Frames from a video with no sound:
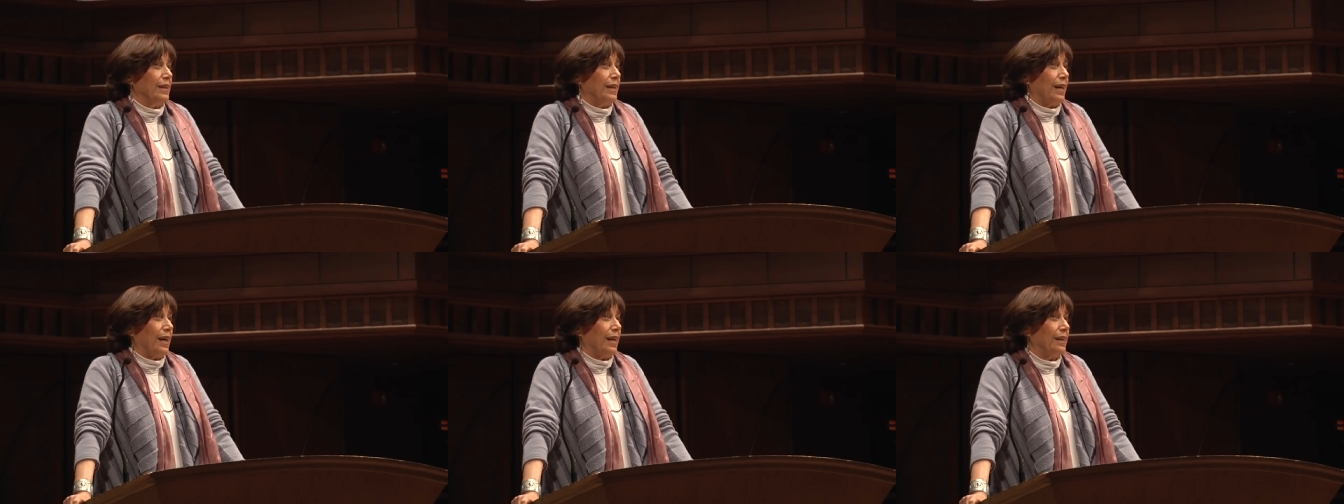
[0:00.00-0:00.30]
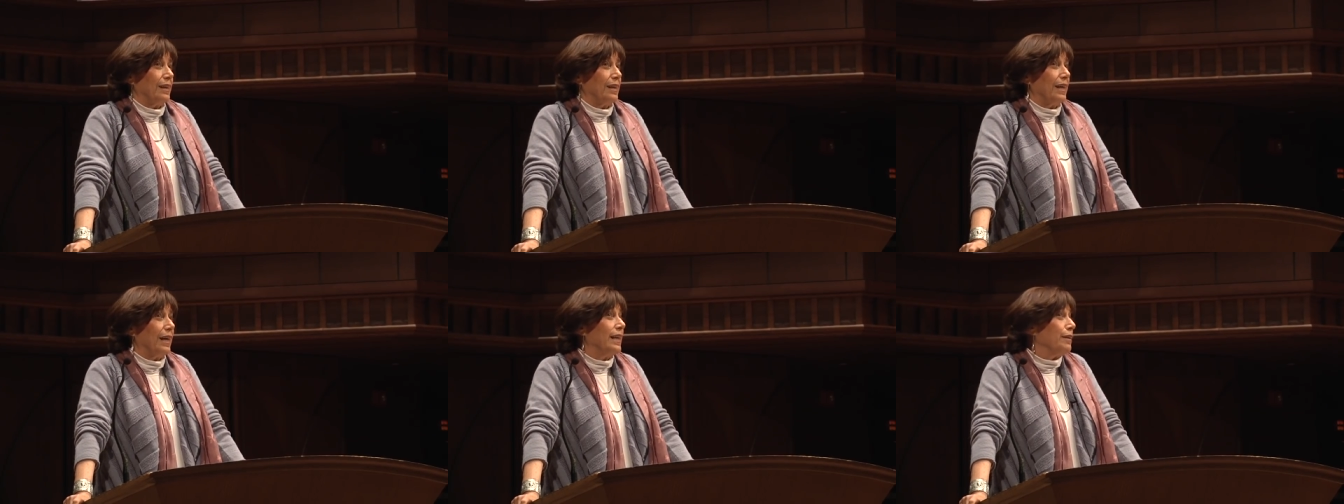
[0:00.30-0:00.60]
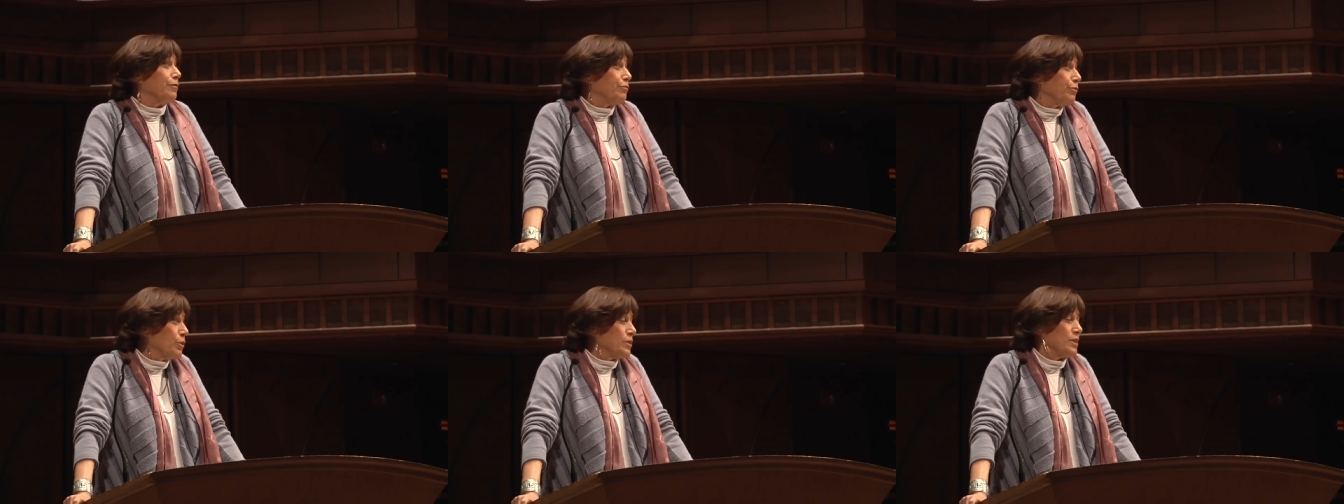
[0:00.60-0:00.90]
I, and
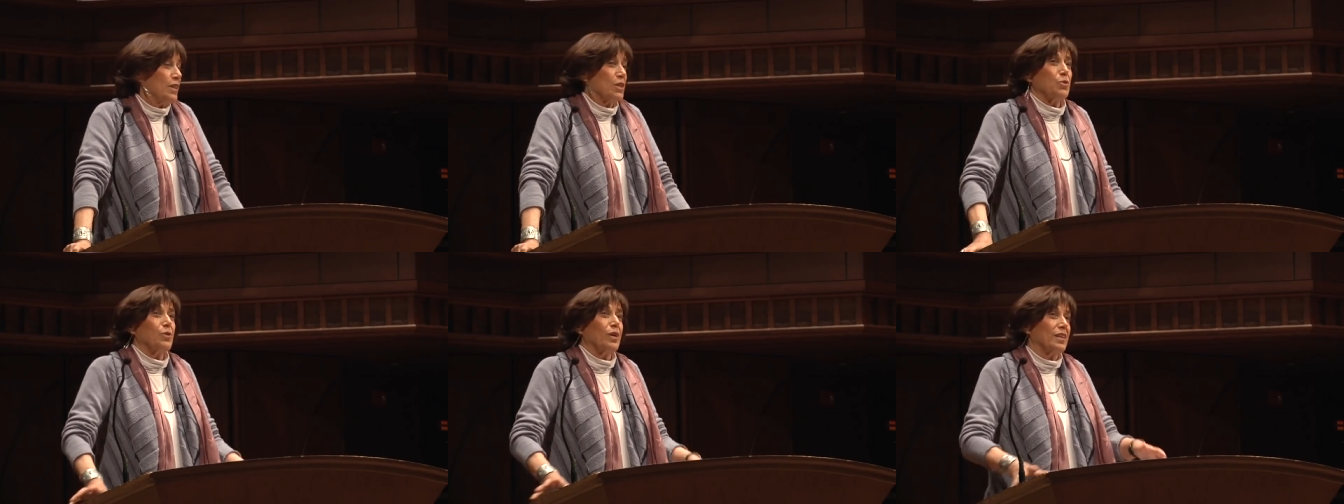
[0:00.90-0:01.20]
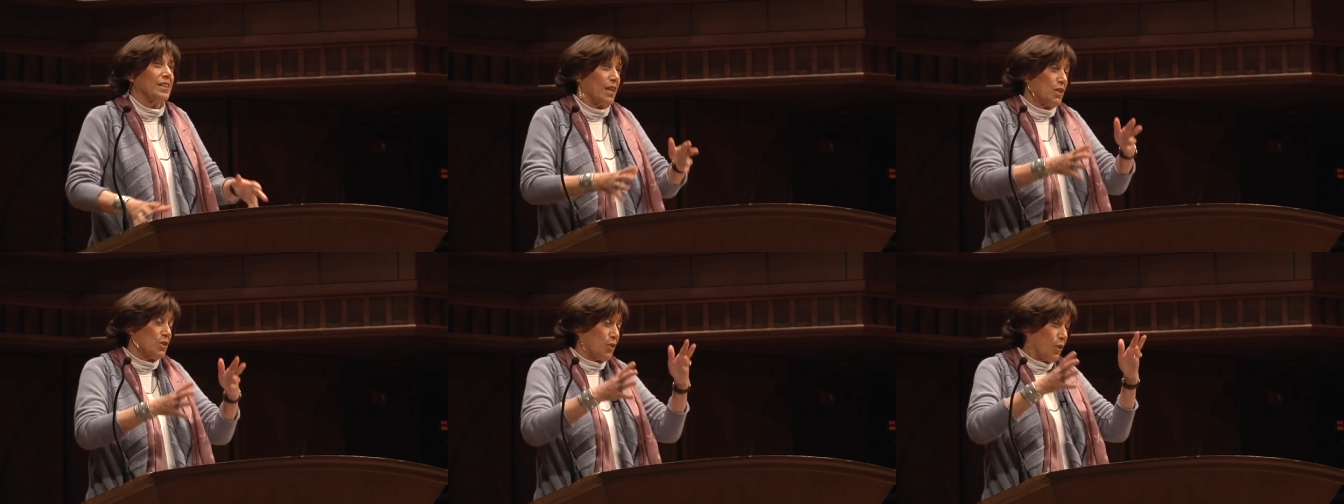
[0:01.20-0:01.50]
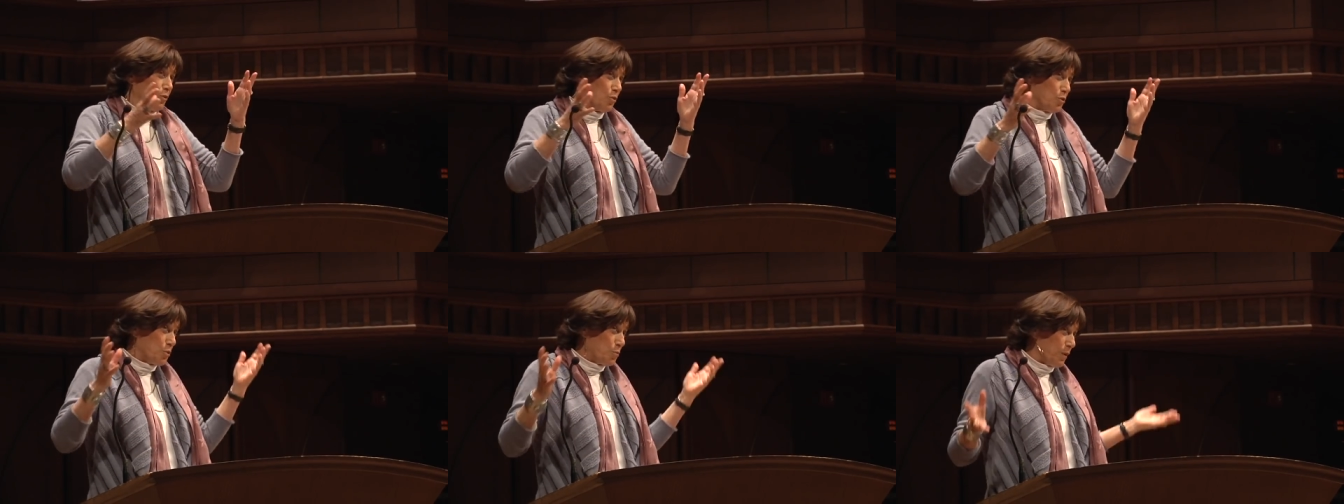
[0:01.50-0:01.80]
of course, as soon as I
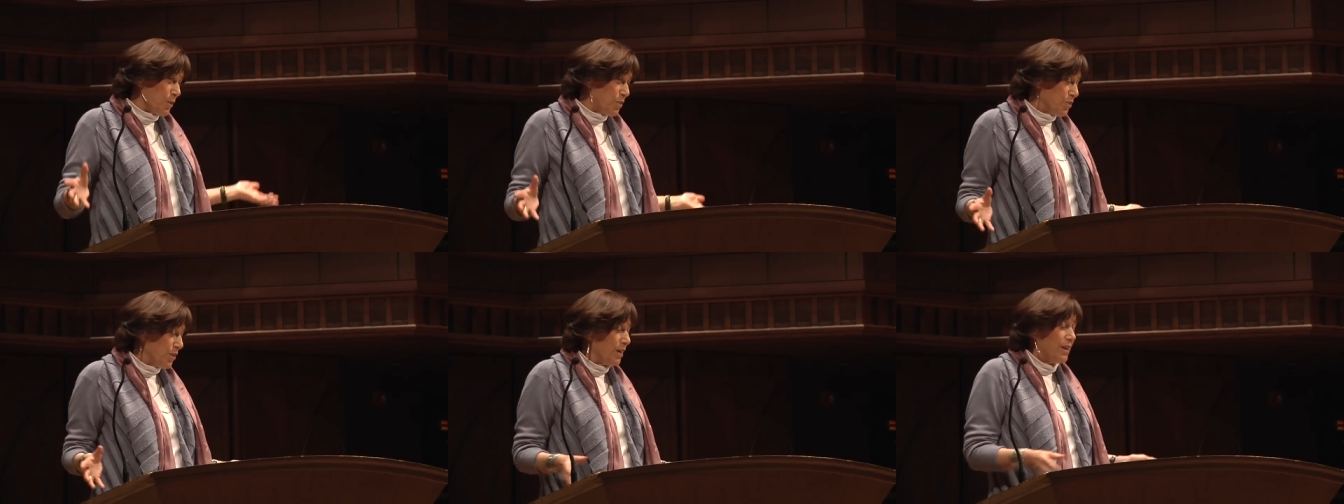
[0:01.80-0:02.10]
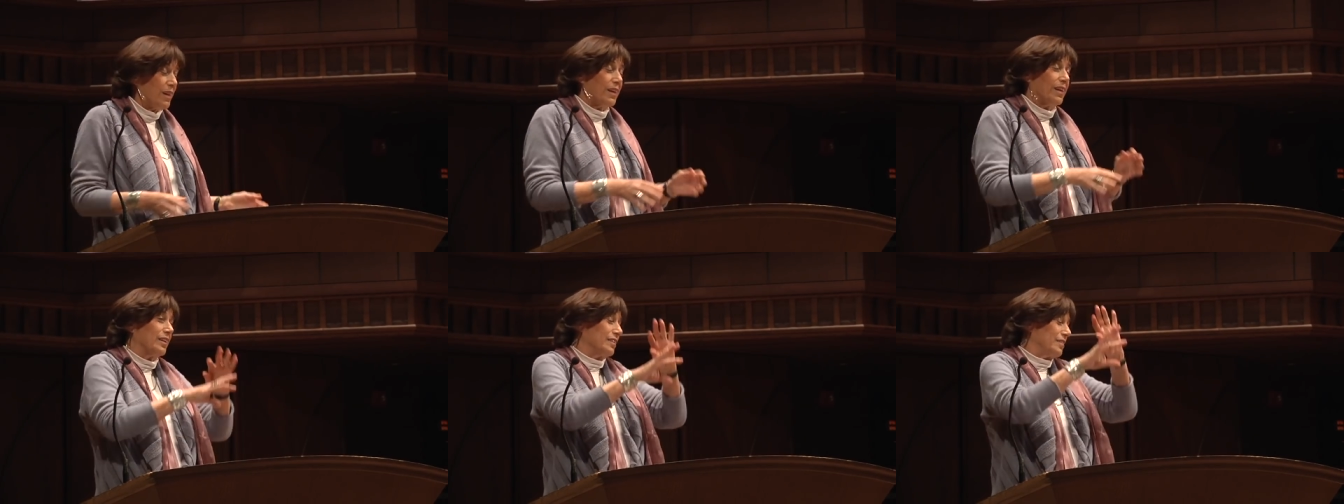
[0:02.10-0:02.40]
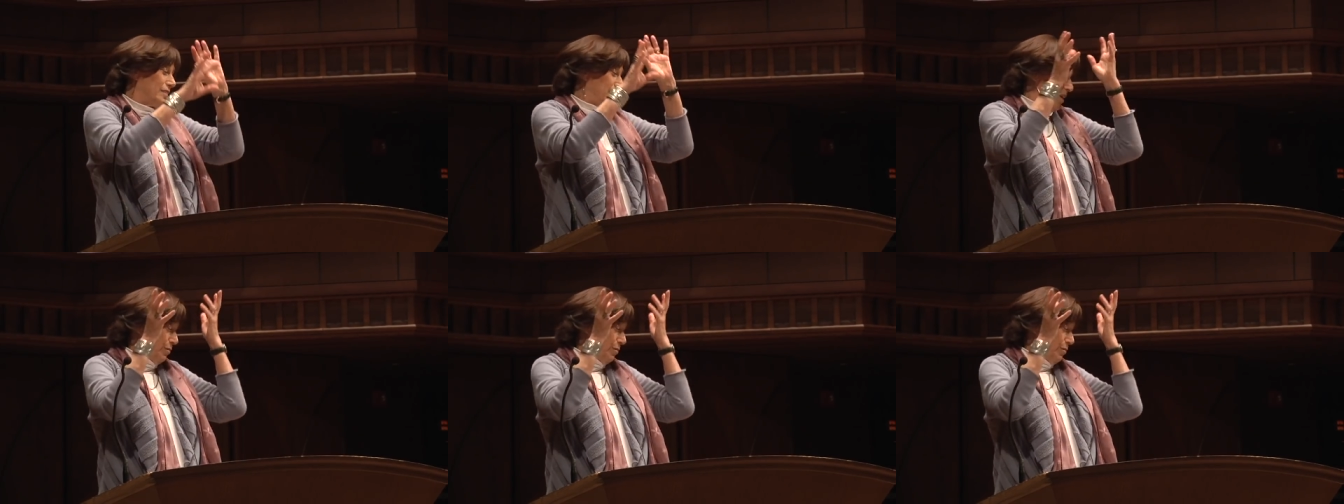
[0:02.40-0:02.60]
started to speak Chinese,